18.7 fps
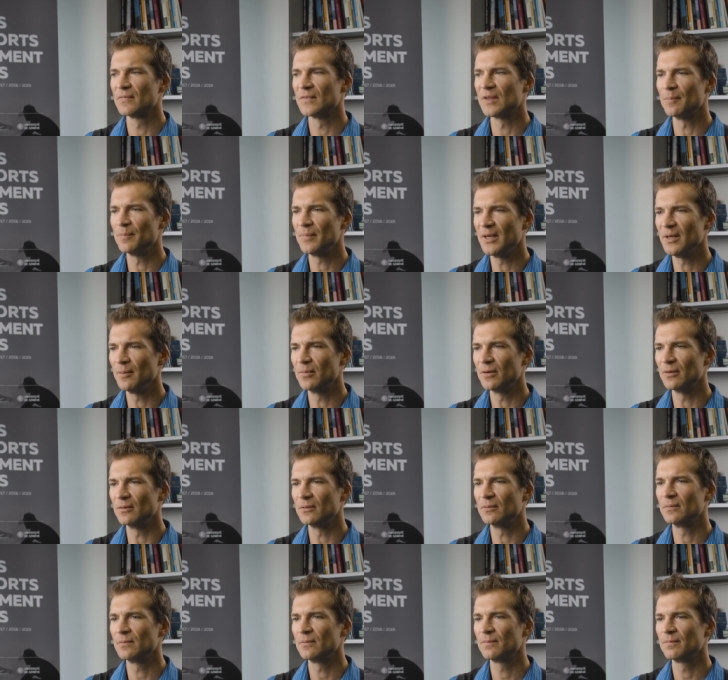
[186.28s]
the
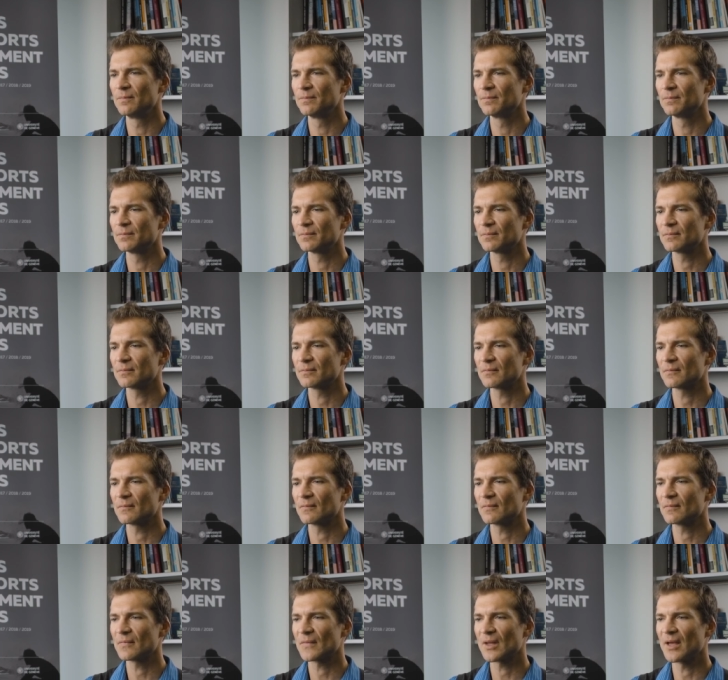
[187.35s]
people,
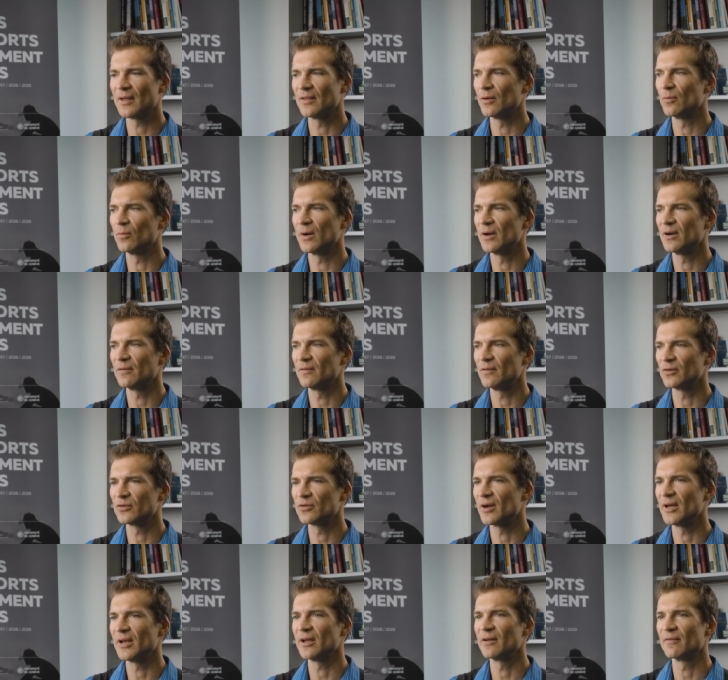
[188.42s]
and the wonderful
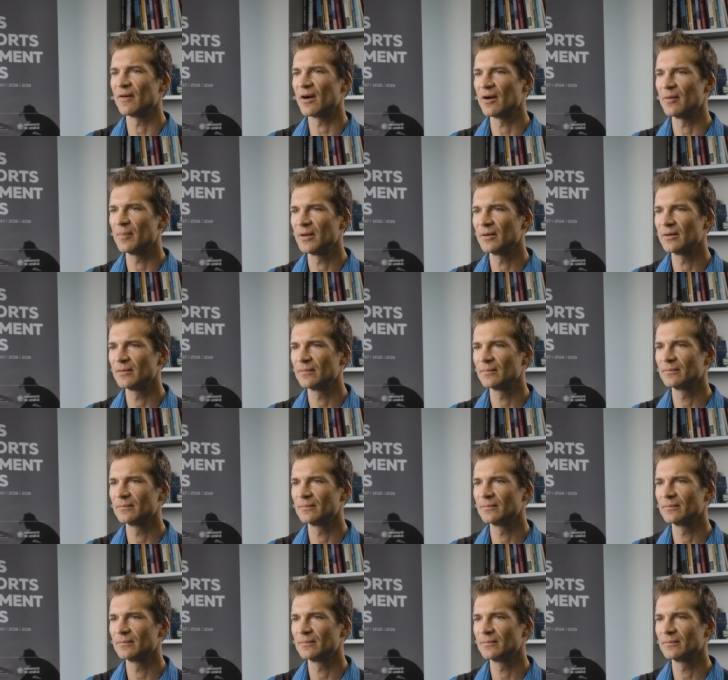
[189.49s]
training environment.